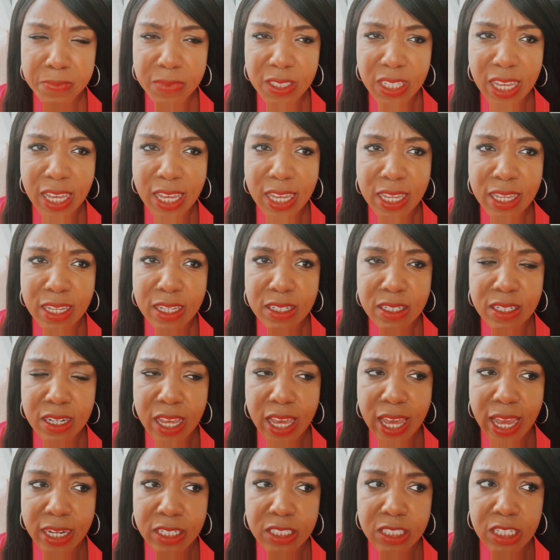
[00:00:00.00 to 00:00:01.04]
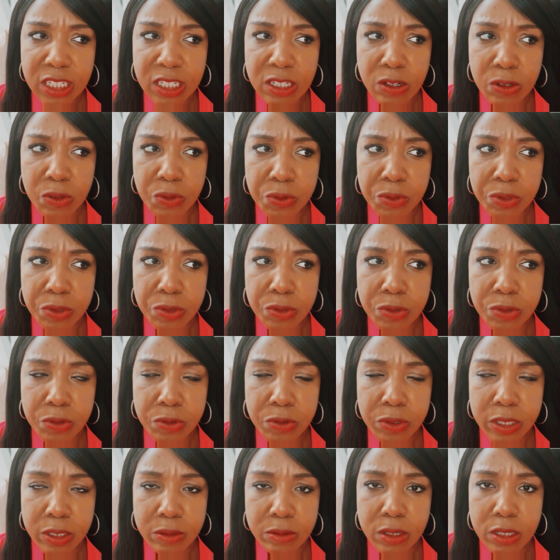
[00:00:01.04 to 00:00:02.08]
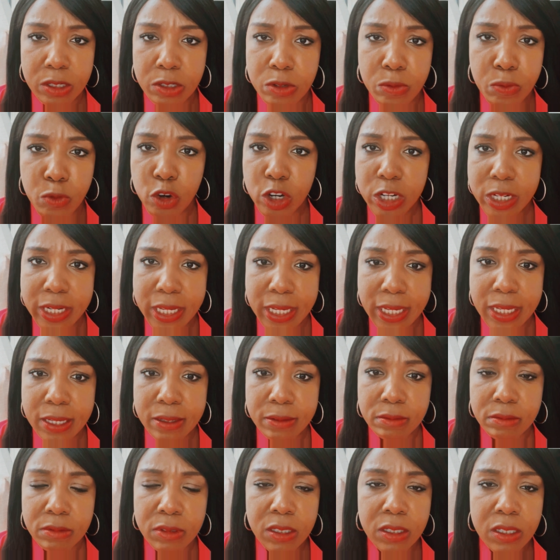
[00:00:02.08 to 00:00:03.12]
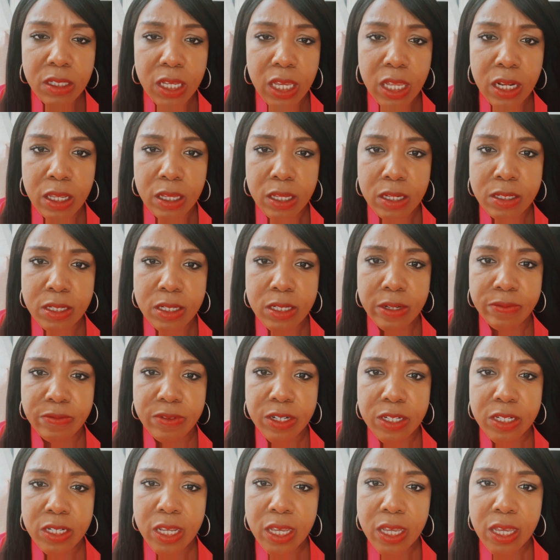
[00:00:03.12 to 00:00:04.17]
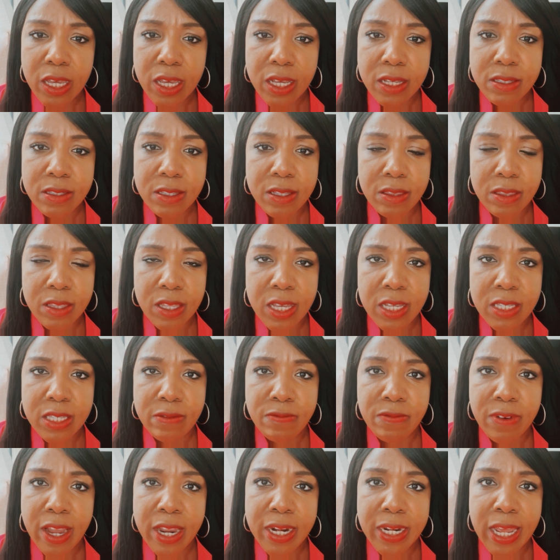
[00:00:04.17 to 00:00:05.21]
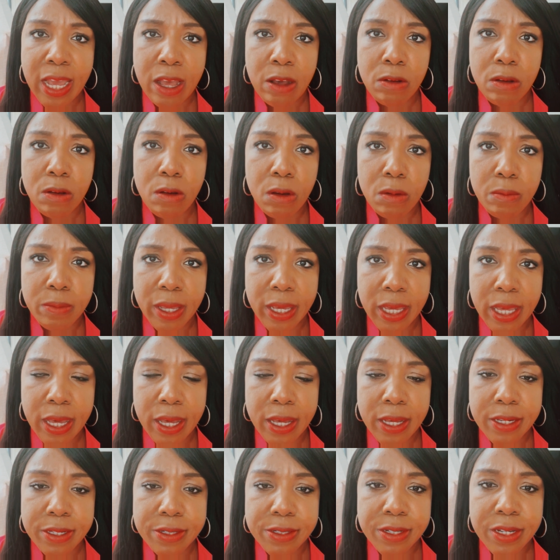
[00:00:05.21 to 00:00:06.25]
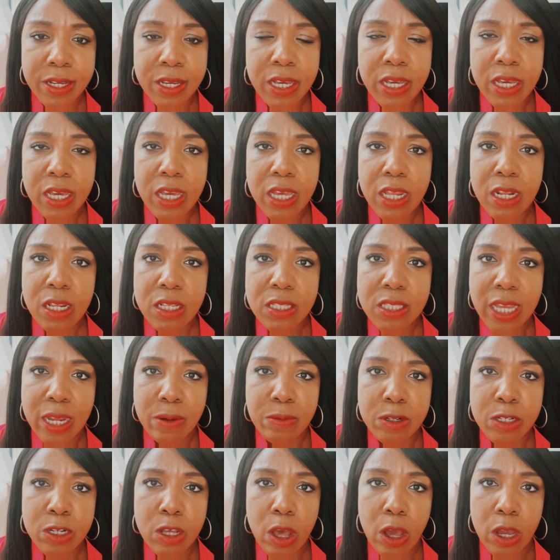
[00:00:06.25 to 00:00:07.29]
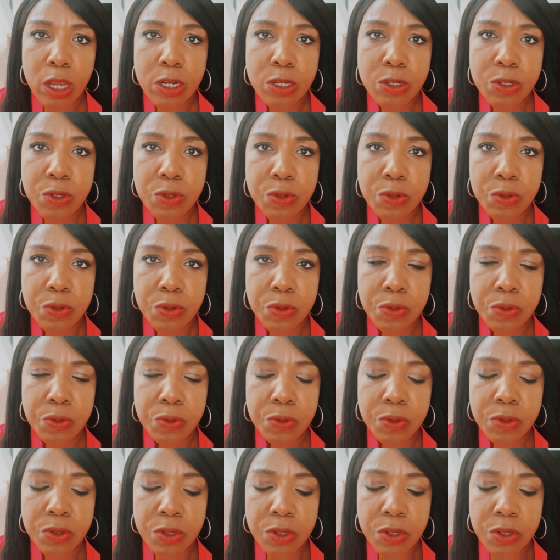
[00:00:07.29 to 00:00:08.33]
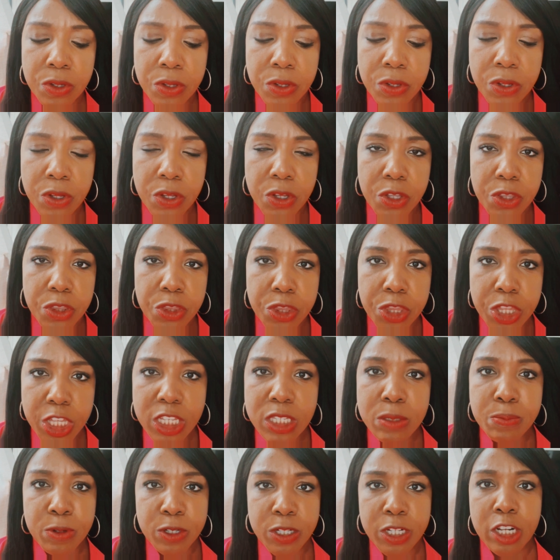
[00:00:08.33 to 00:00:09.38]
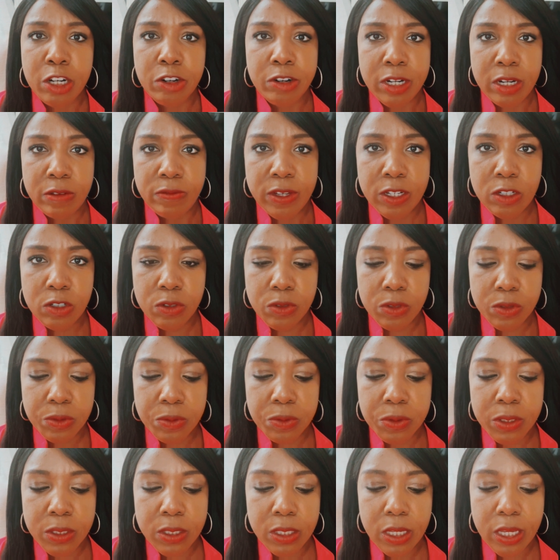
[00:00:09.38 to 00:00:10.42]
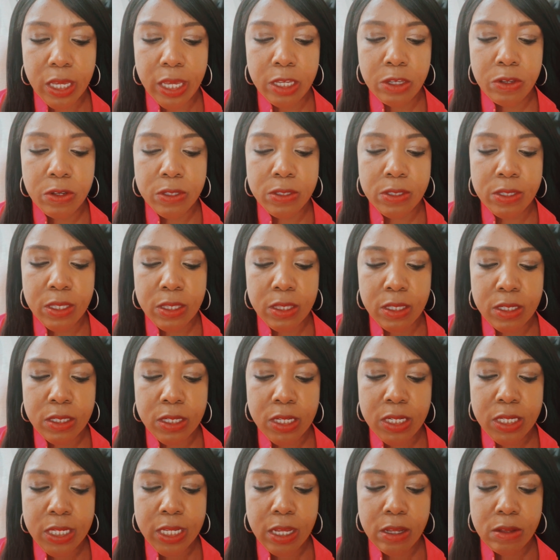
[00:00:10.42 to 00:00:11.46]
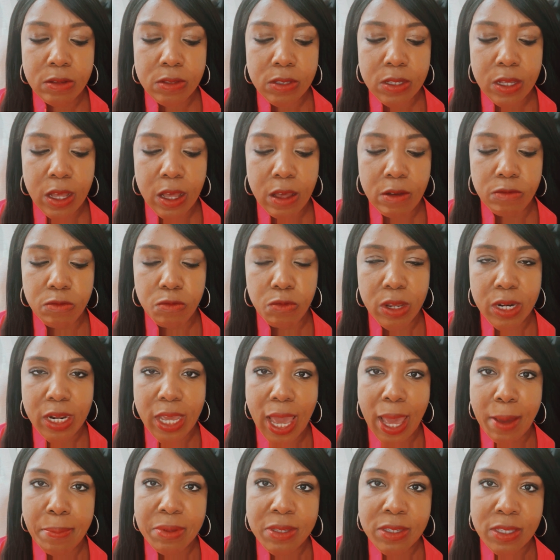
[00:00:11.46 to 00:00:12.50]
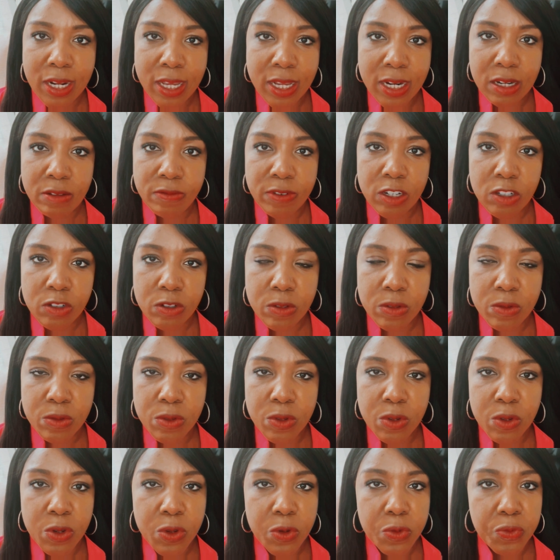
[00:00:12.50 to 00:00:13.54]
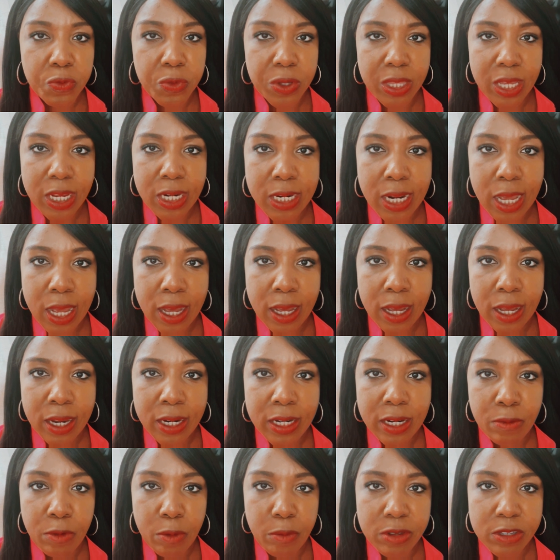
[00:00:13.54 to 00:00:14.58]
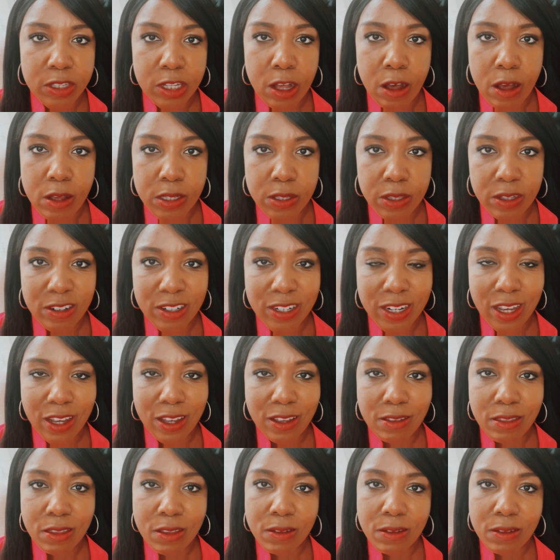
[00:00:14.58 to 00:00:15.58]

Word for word: and actually go doing do more digging and look into different texts and things and find out, oh my gosh, it looks like we're talking to this particular individual. And you can see the details of what happened to that individual when they died and what was the cause of their death.